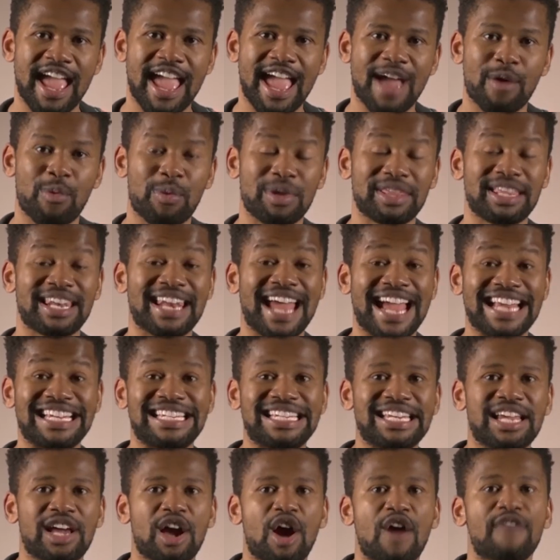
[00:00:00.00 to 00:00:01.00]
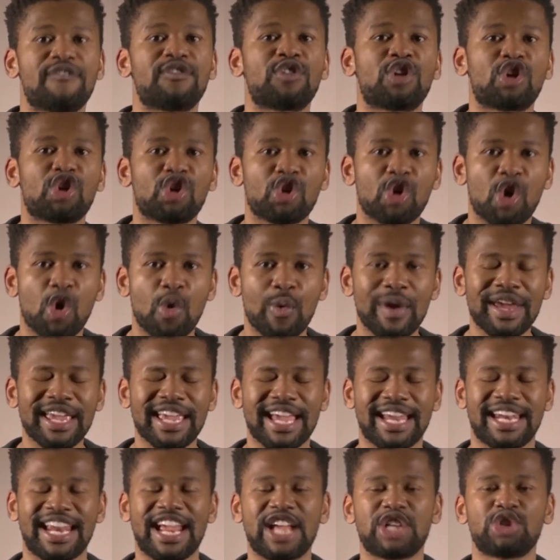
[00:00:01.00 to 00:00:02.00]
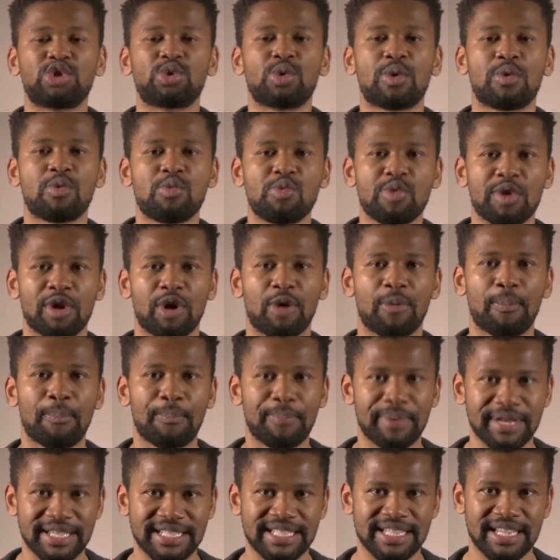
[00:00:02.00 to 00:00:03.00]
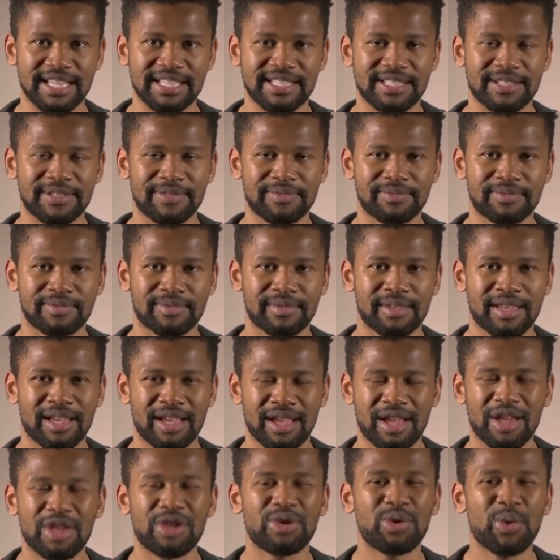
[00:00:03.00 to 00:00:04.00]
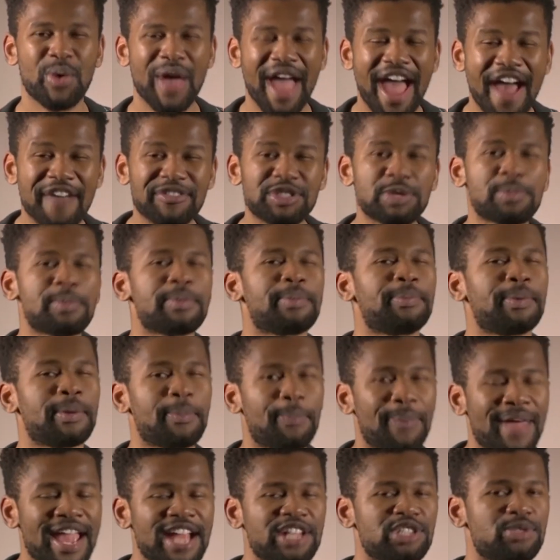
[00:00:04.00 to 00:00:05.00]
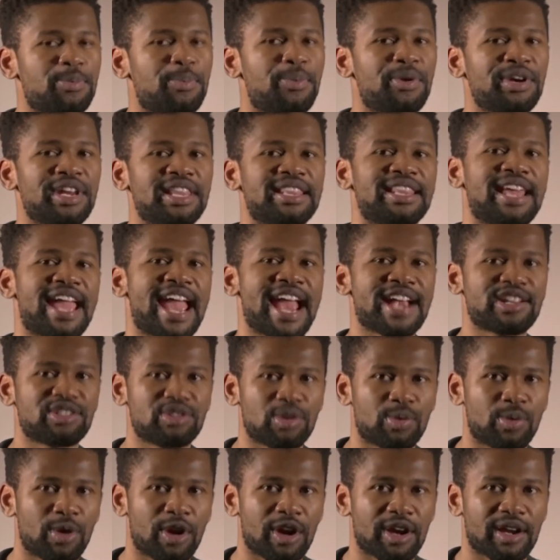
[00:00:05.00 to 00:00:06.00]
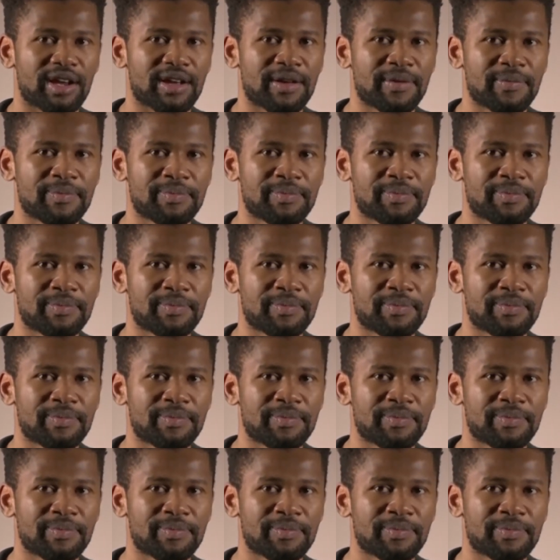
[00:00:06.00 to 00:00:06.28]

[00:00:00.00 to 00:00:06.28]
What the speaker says: with an idea of growing it into a real business. You have to be prepared to put in the extra work.